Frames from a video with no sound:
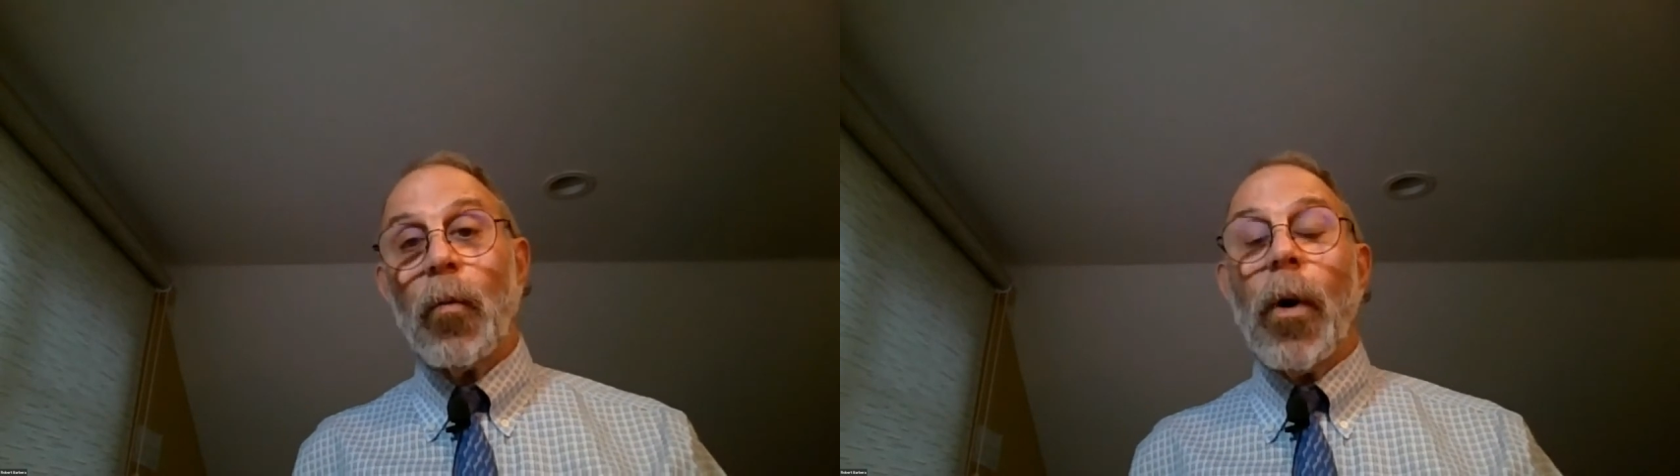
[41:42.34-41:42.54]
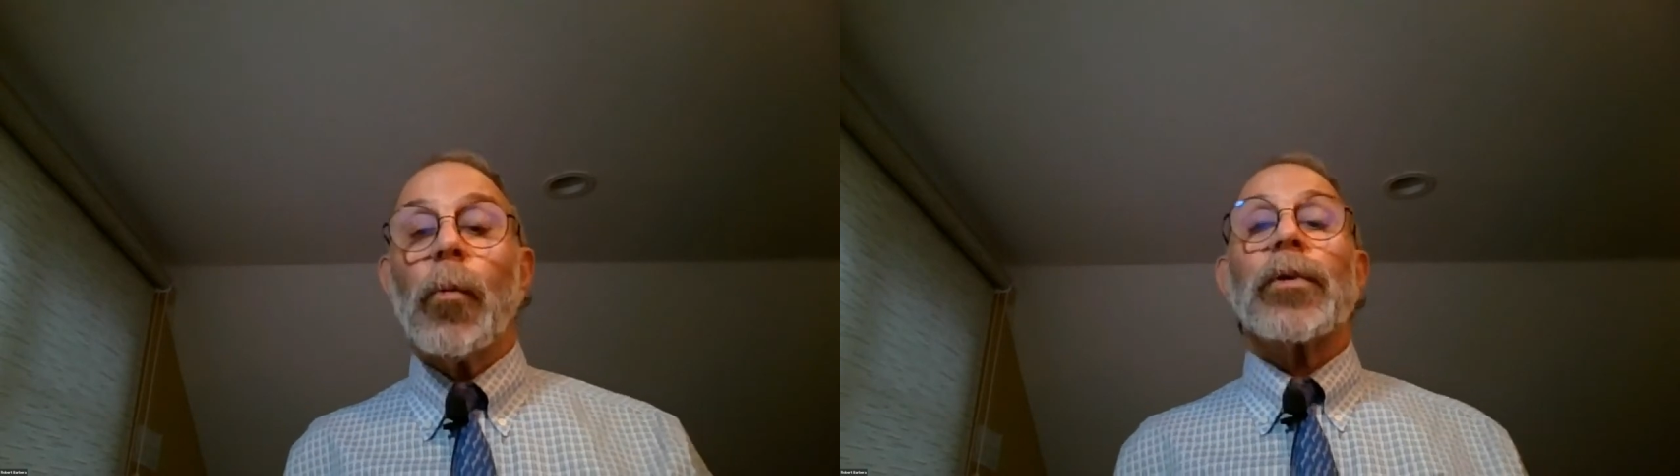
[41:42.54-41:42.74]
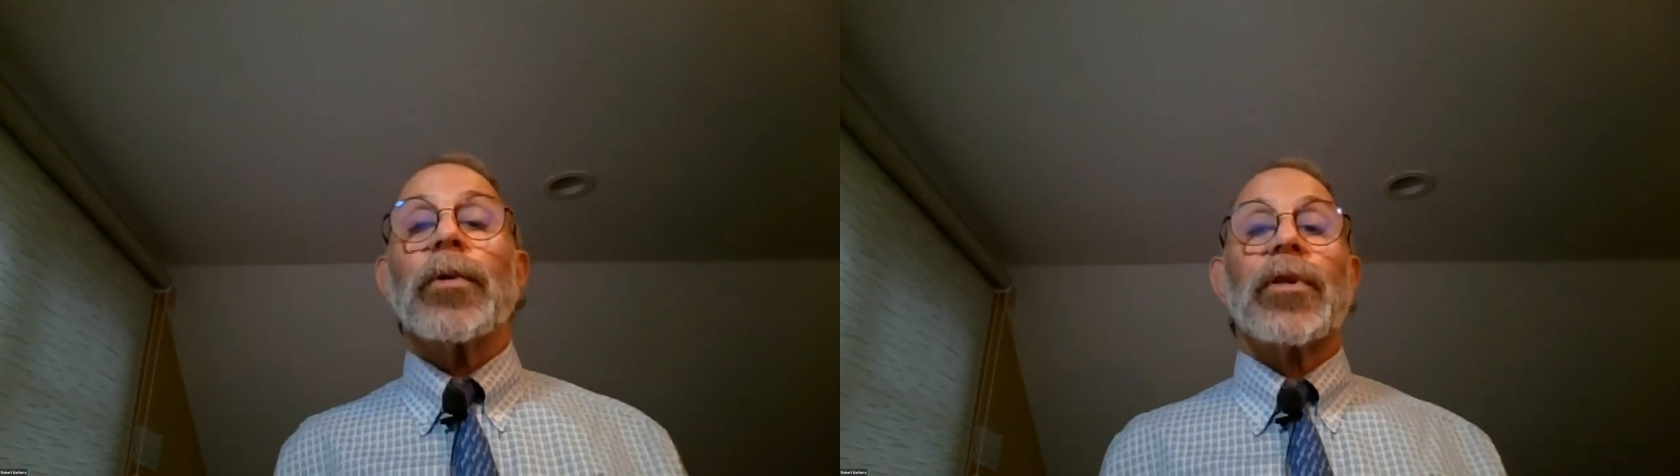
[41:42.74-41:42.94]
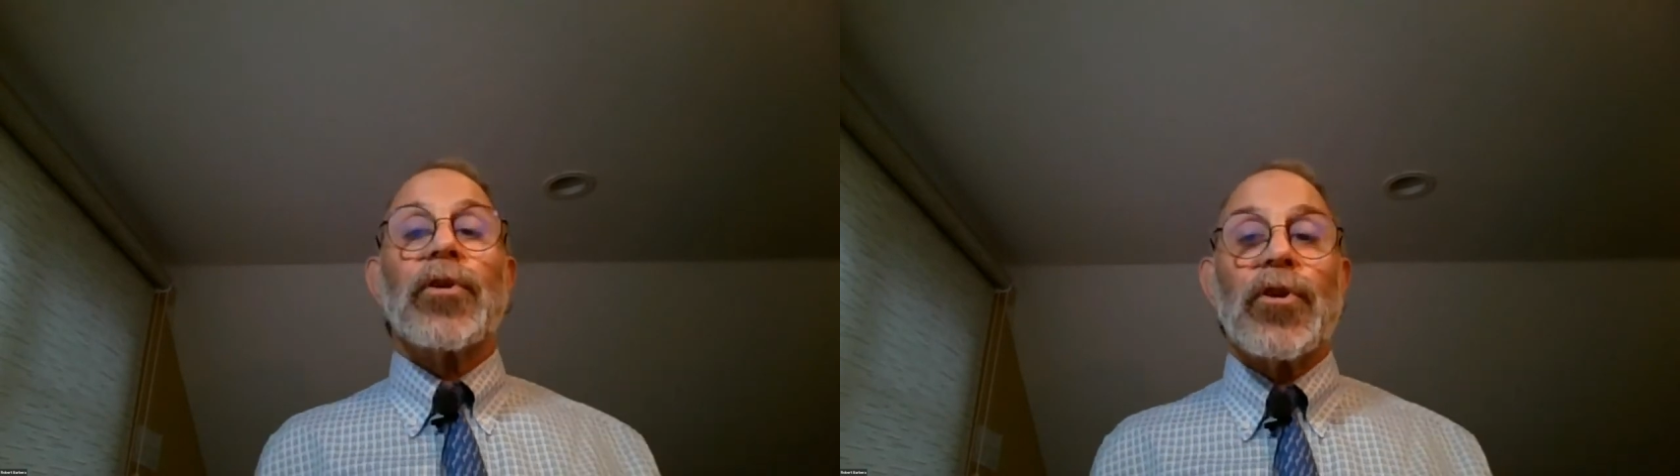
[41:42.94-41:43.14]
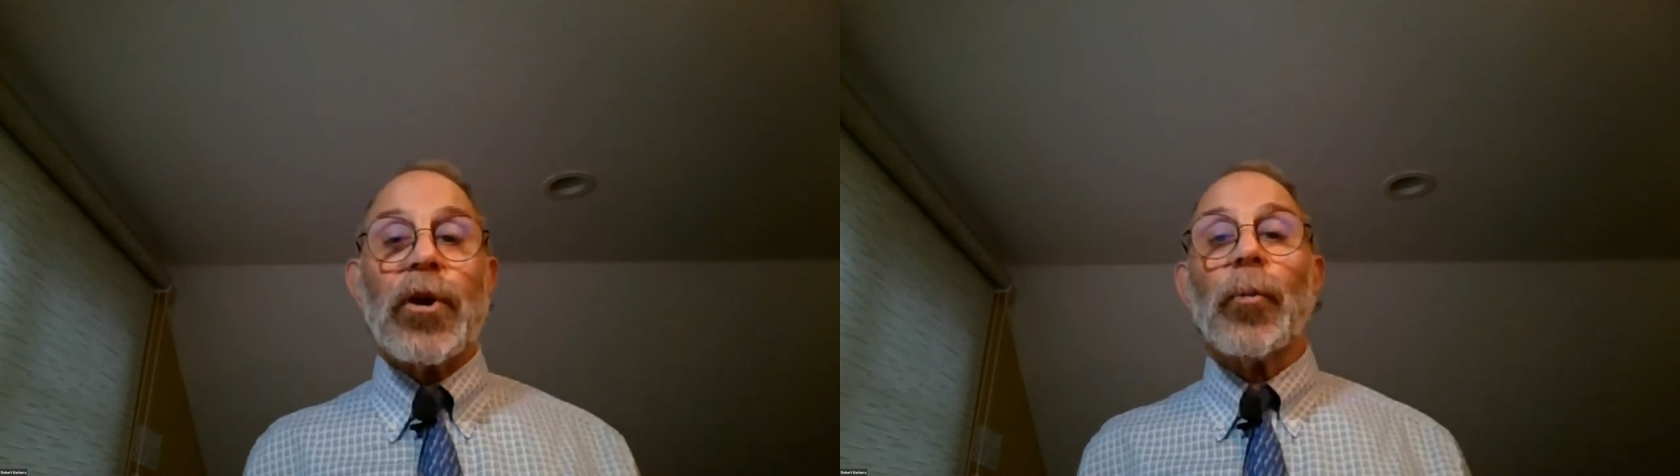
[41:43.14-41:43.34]
What was the
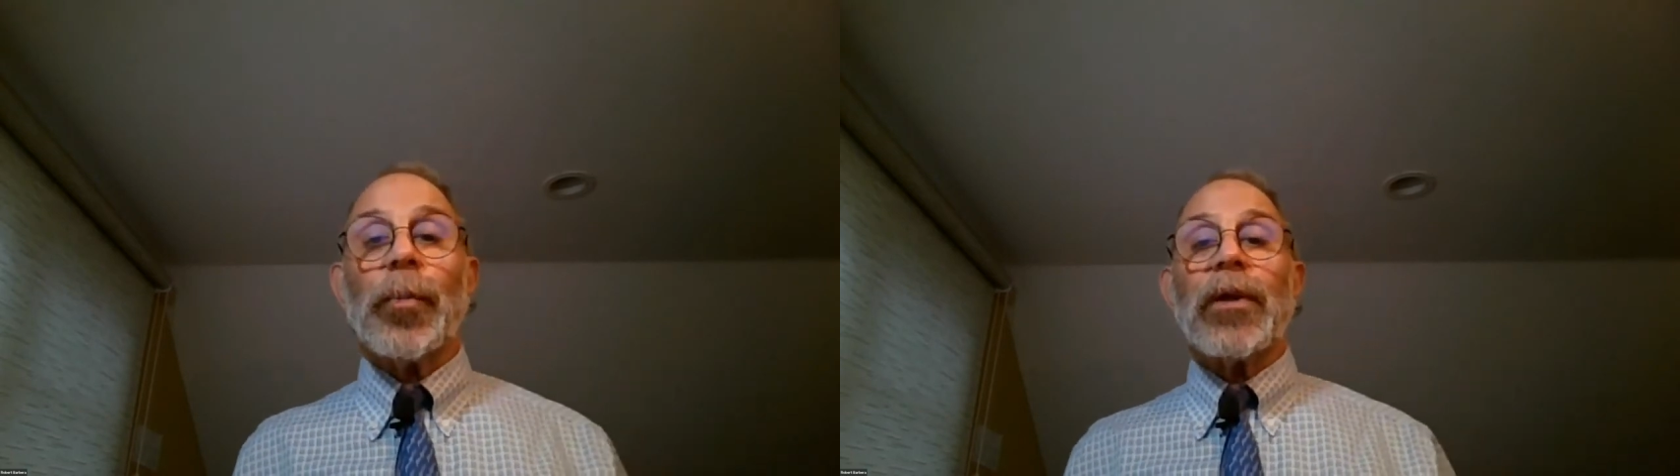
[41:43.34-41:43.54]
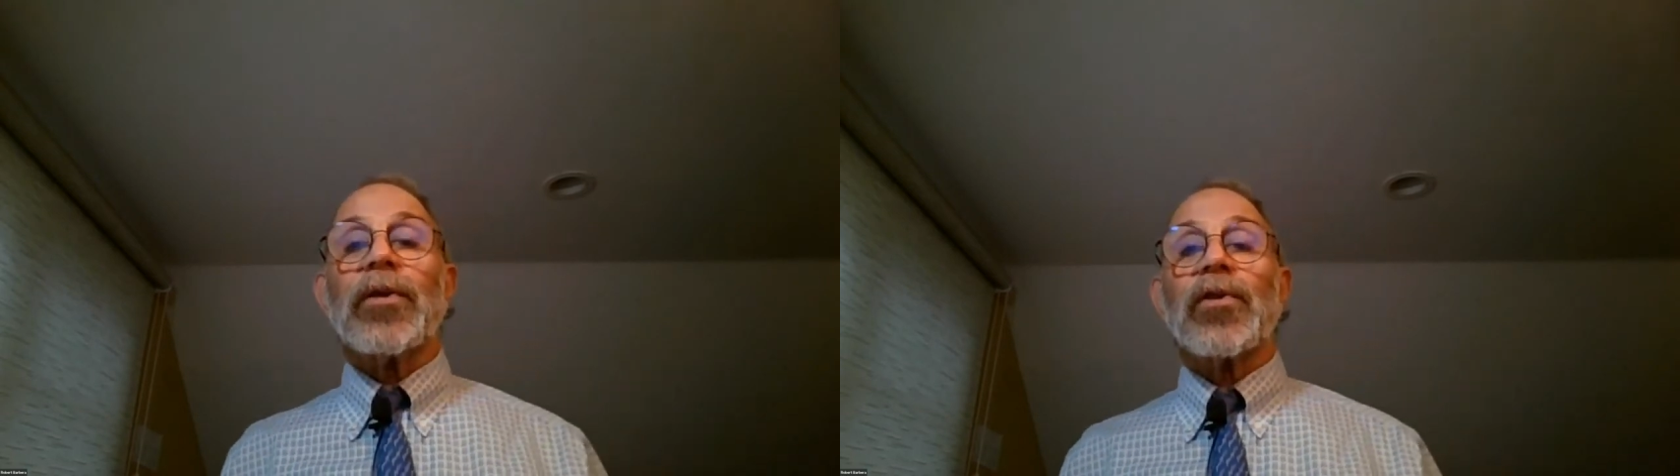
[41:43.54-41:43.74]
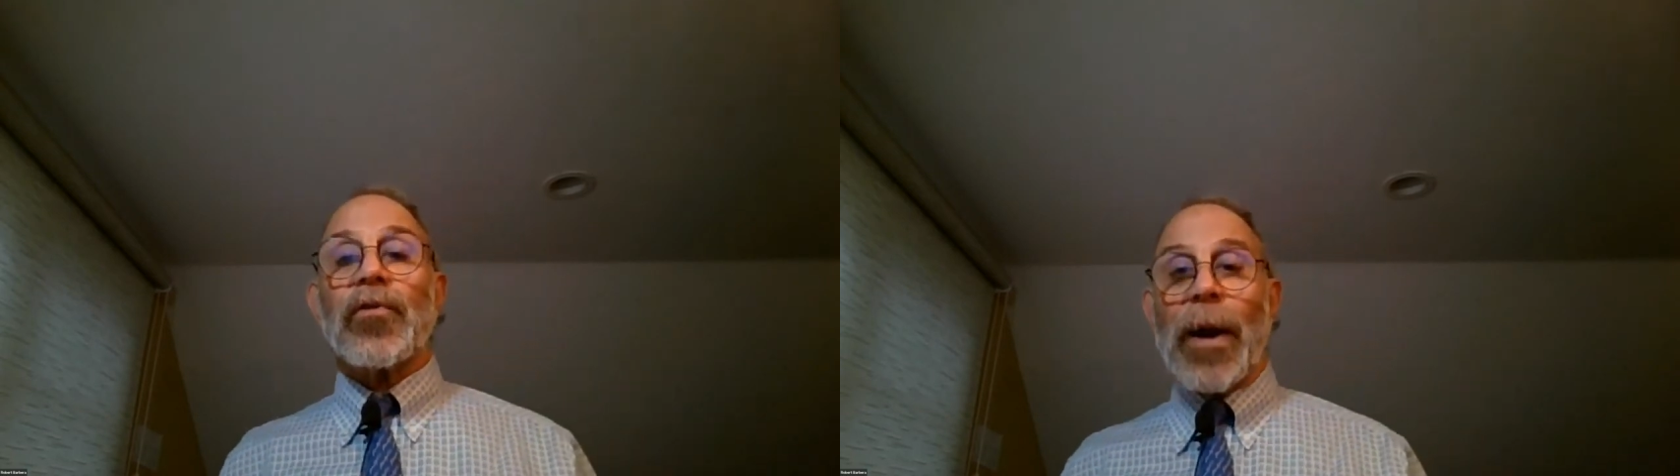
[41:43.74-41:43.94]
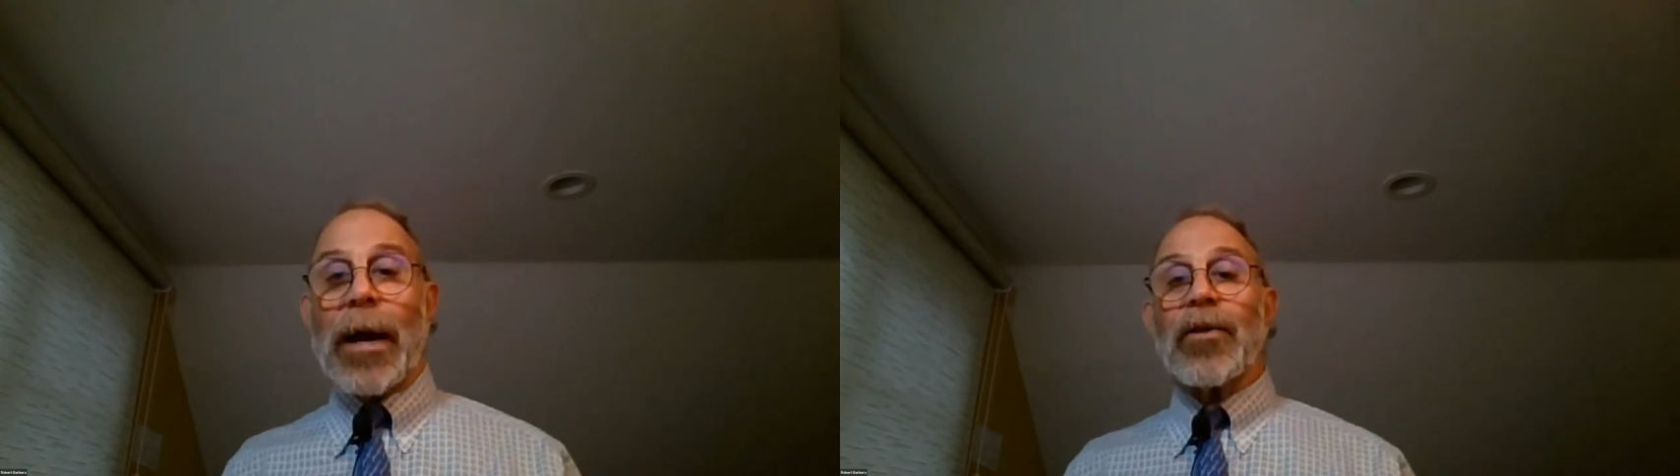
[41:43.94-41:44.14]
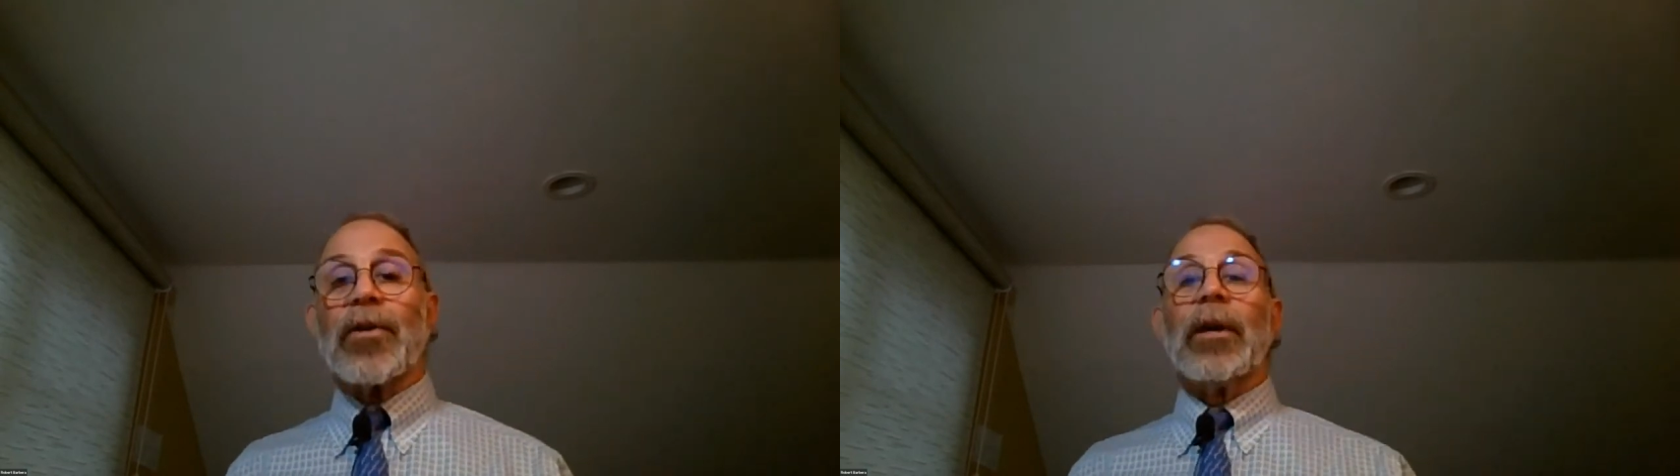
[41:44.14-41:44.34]
GOP
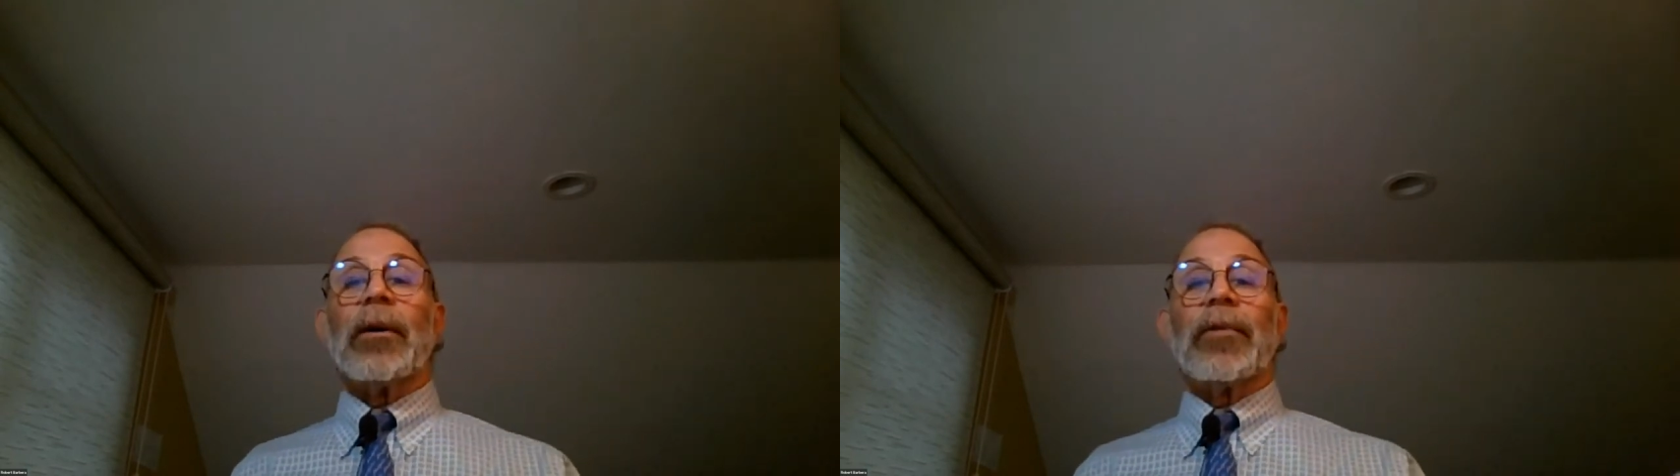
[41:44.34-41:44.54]
strategy